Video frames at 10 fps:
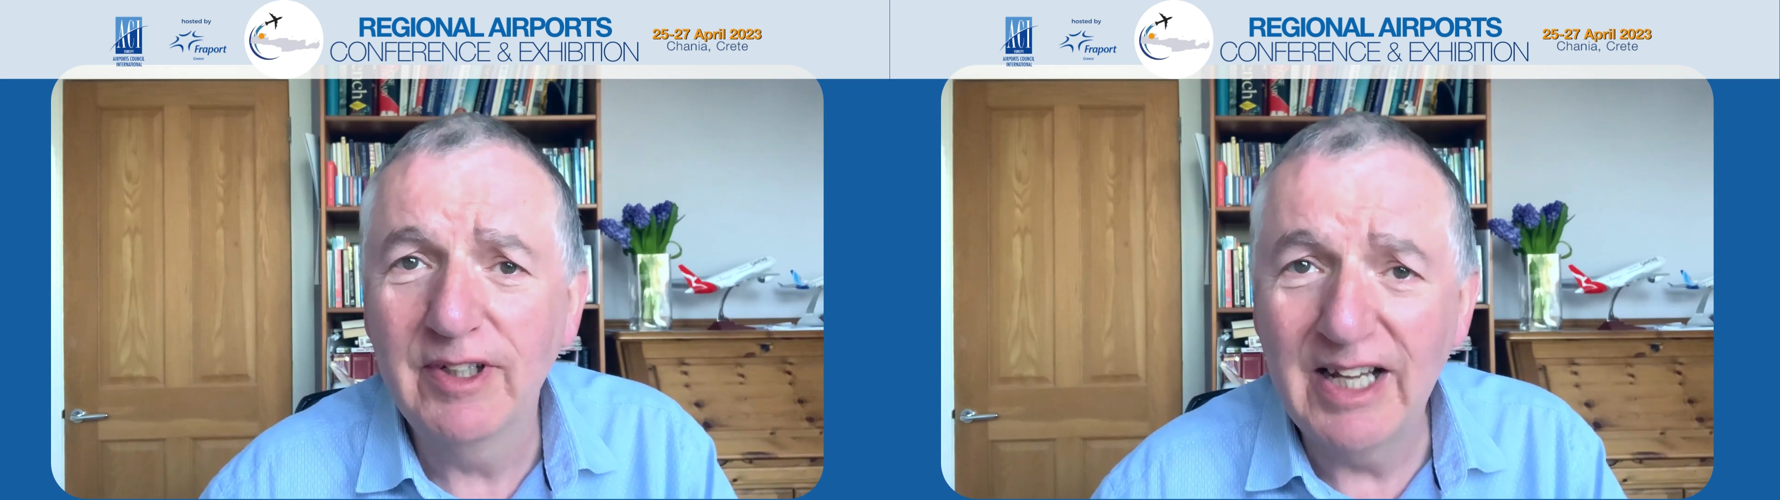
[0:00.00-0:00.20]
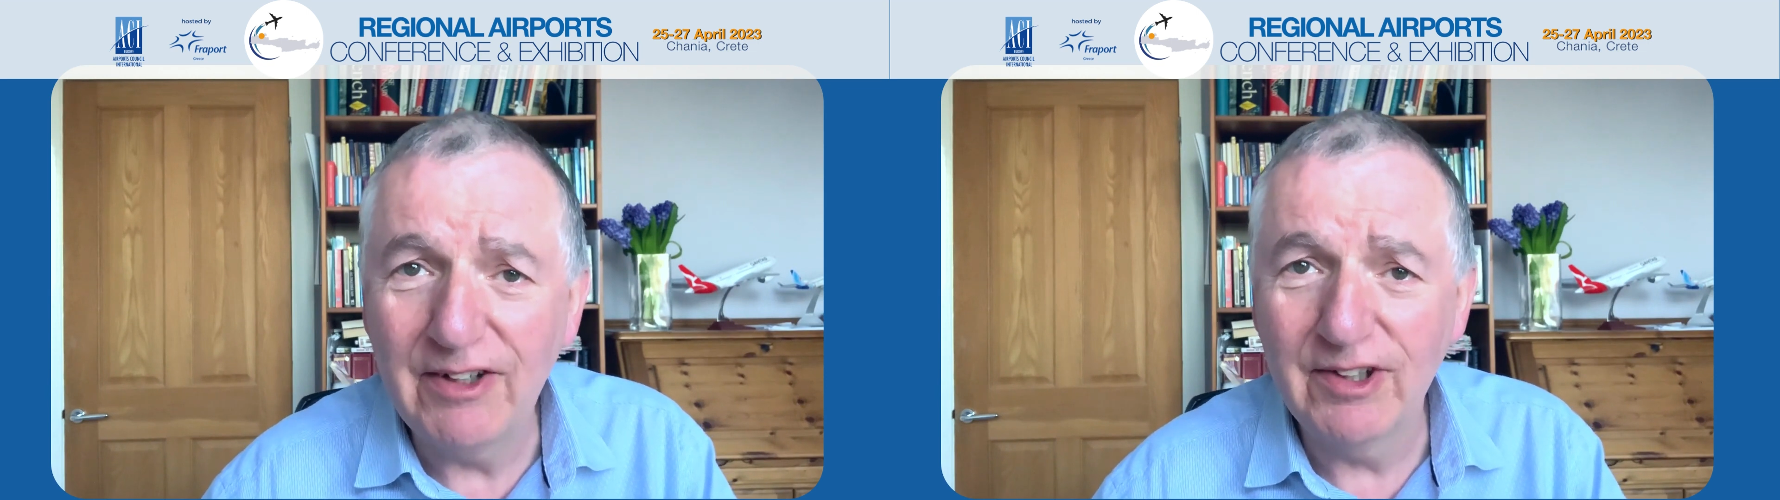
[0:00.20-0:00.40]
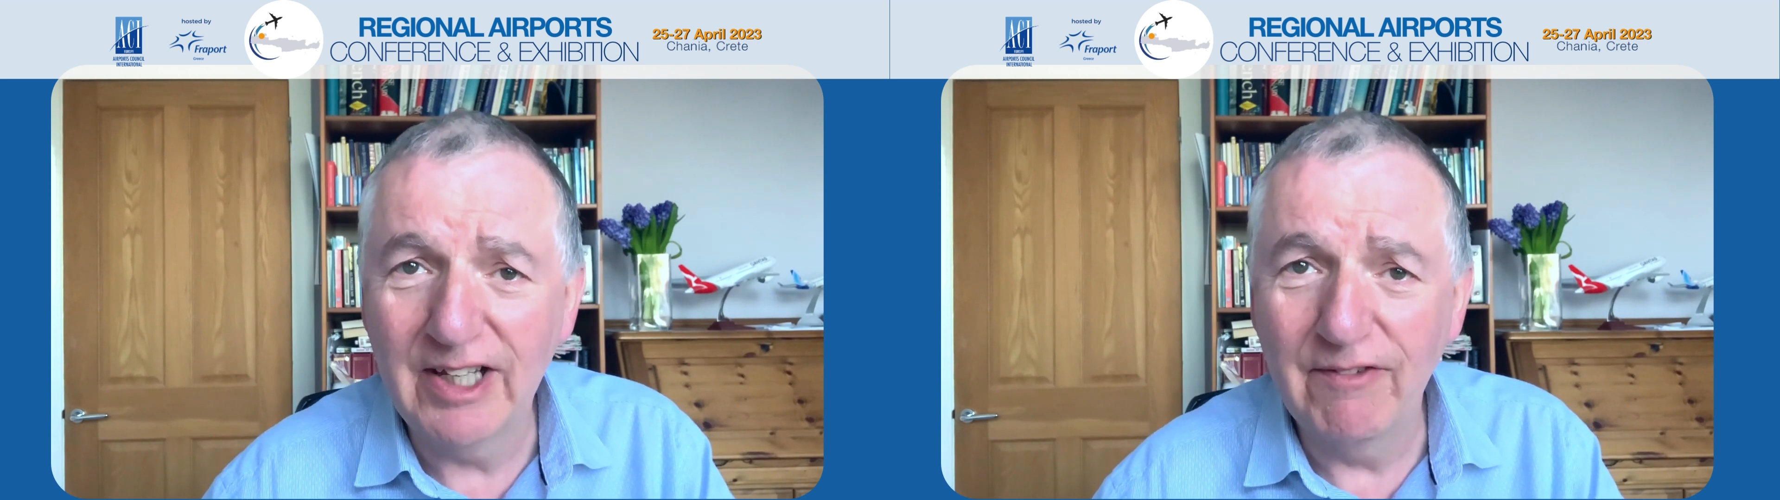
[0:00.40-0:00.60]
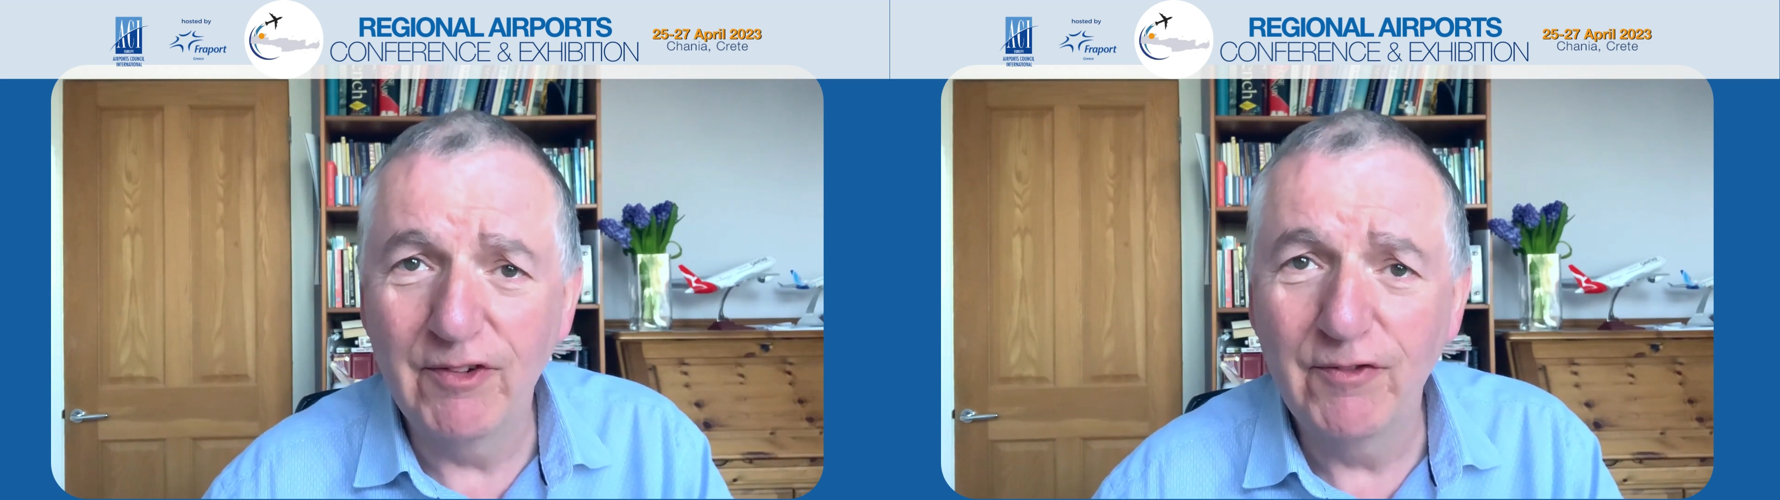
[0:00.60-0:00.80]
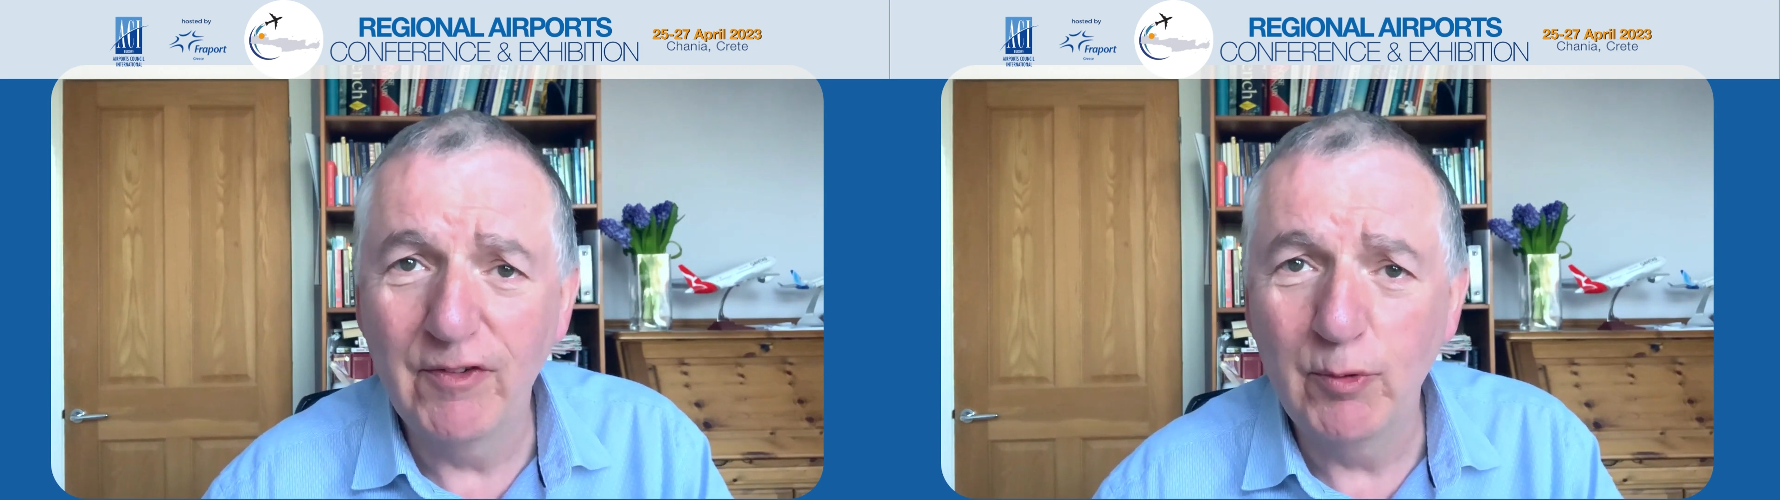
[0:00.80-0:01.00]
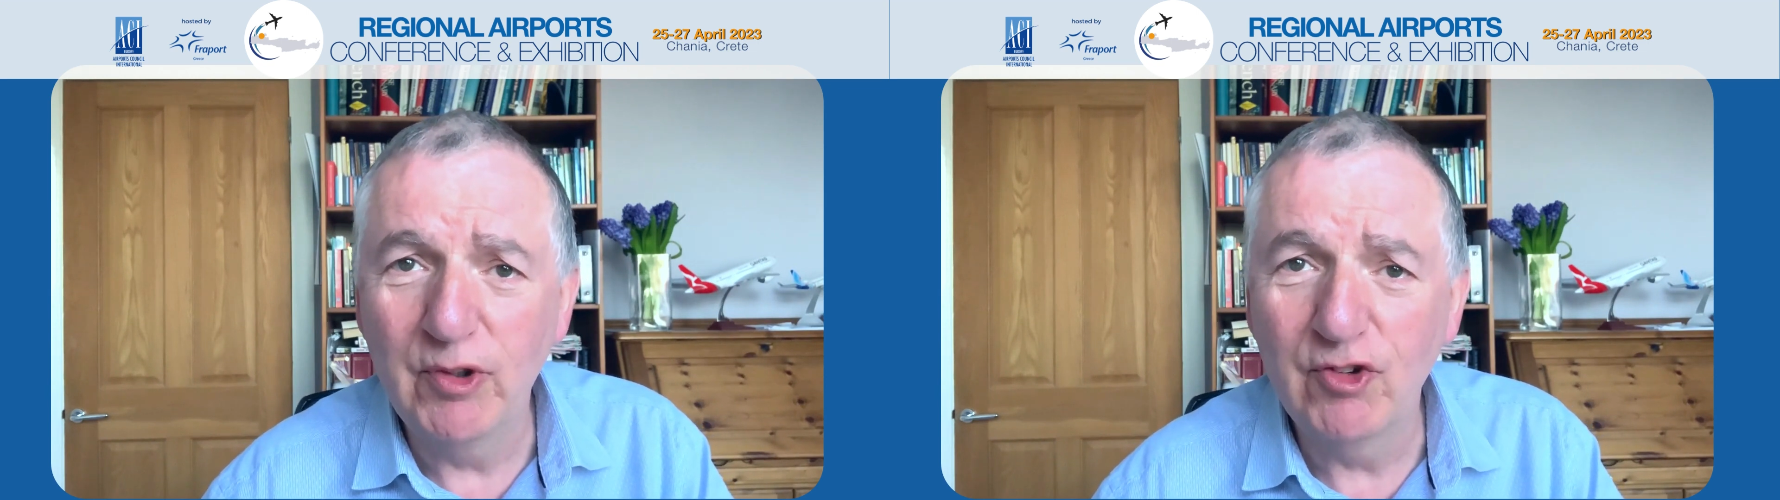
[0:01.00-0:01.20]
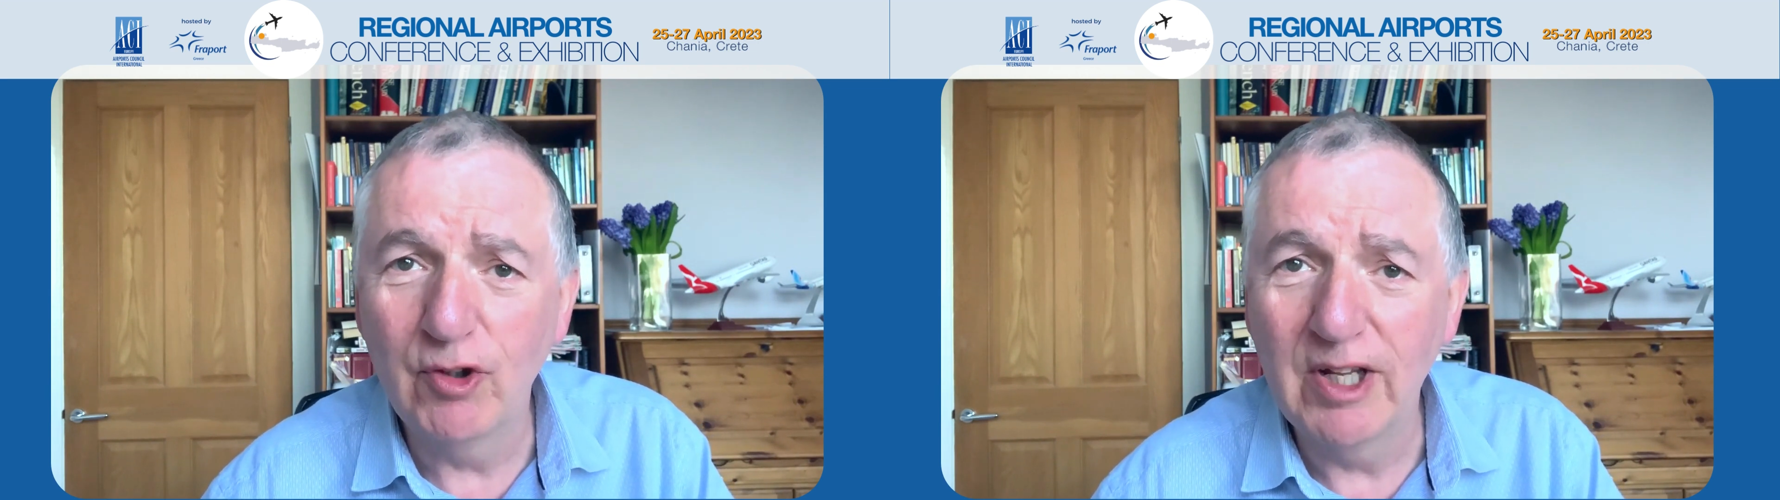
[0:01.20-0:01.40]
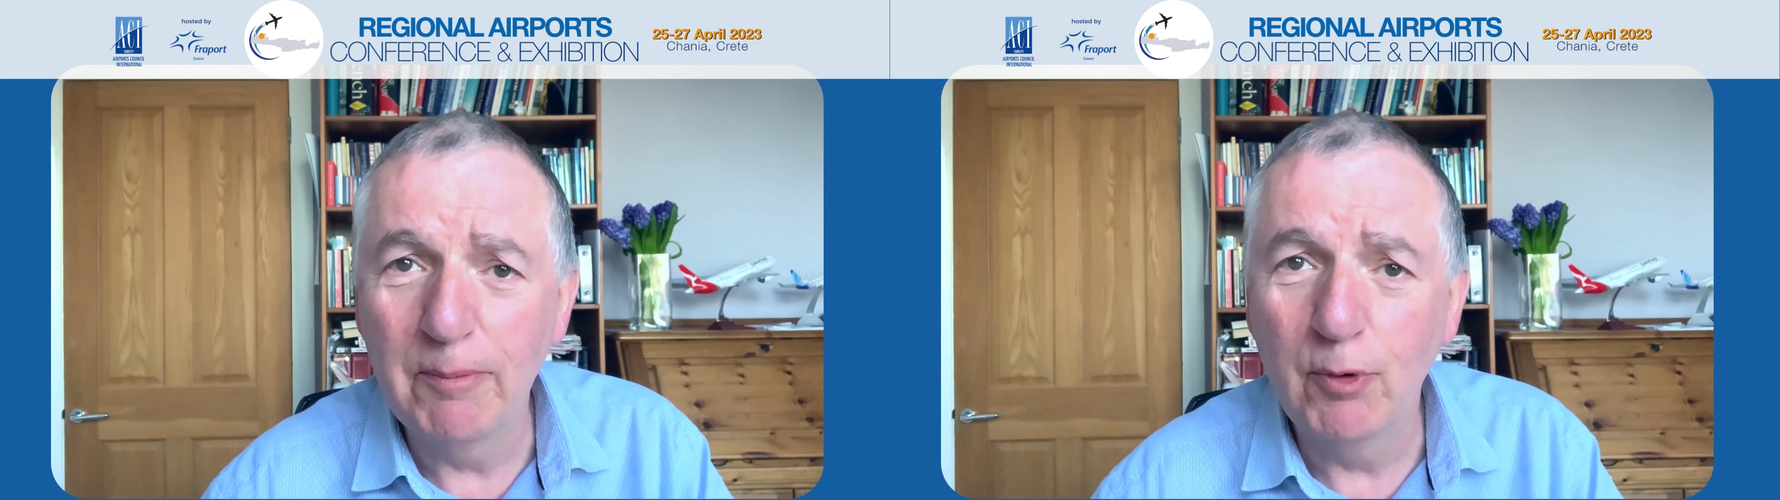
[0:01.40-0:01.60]
get together for the
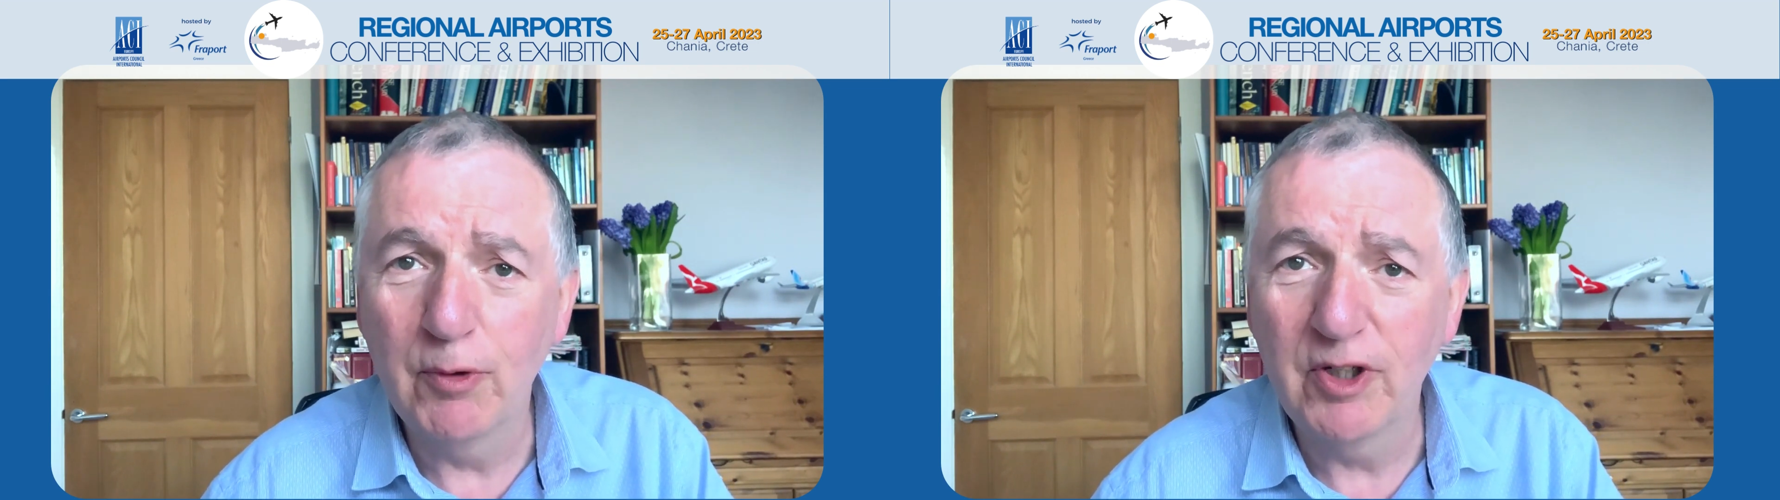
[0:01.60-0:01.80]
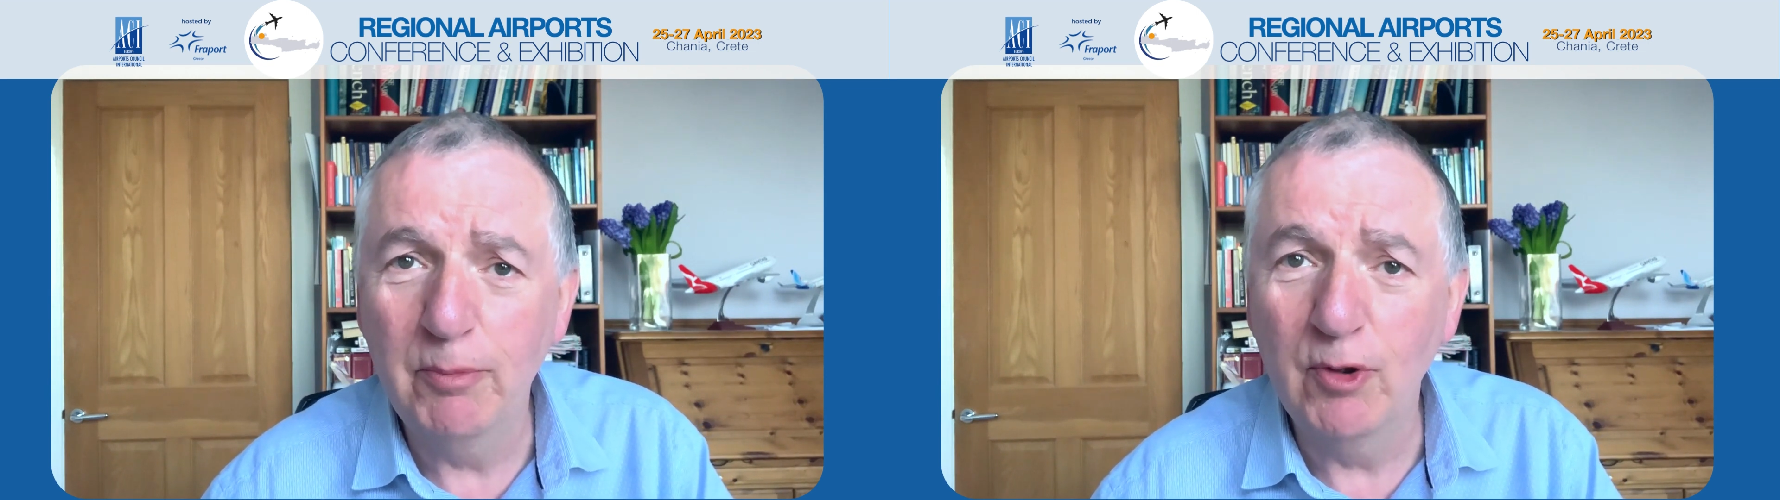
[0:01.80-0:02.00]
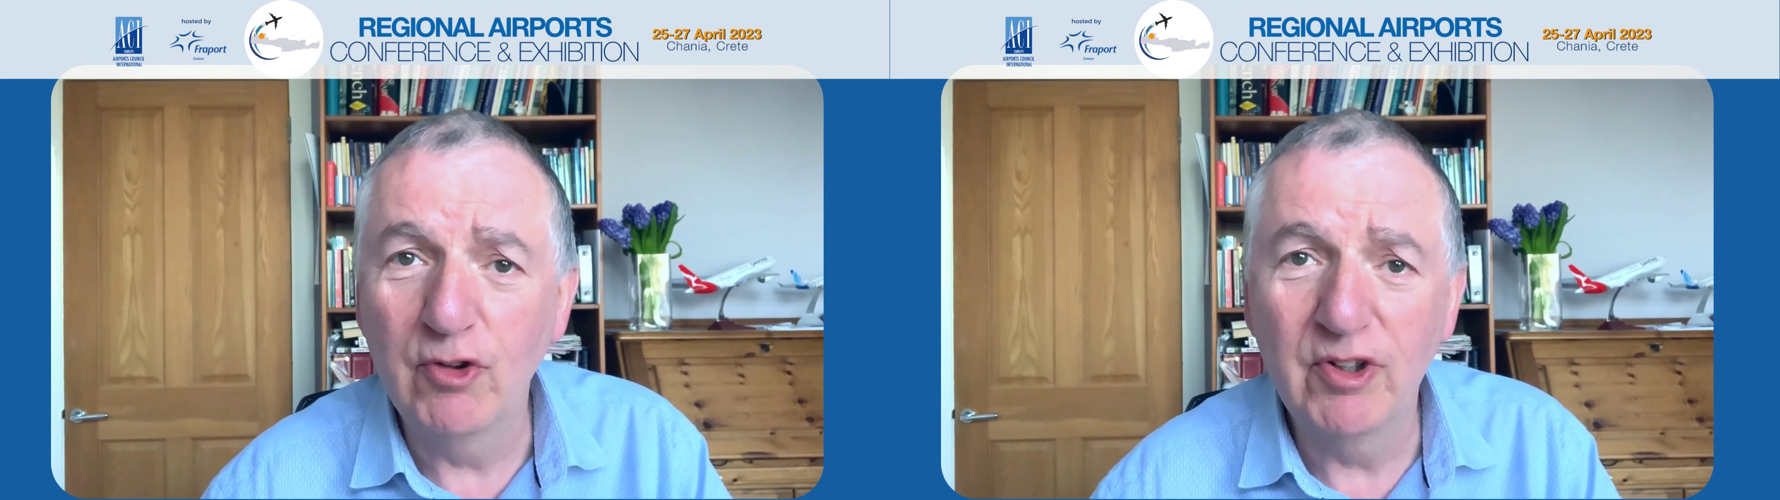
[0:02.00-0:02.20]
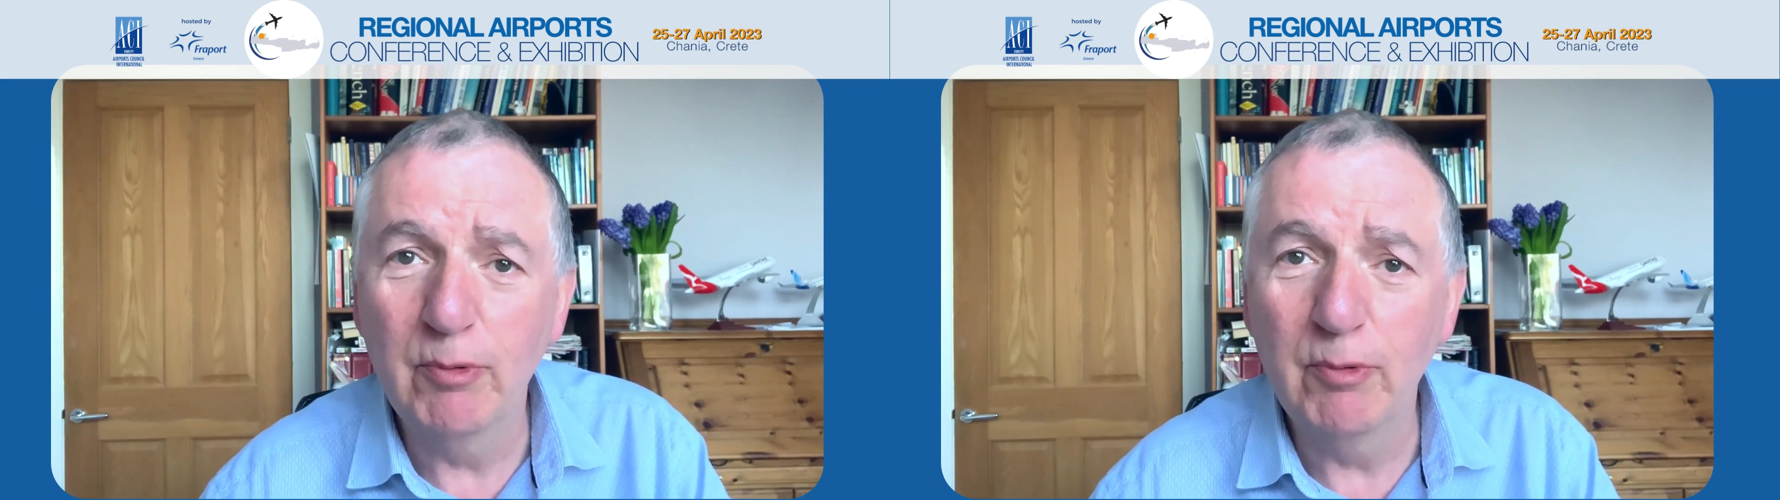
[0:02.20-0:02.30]
regional airport community.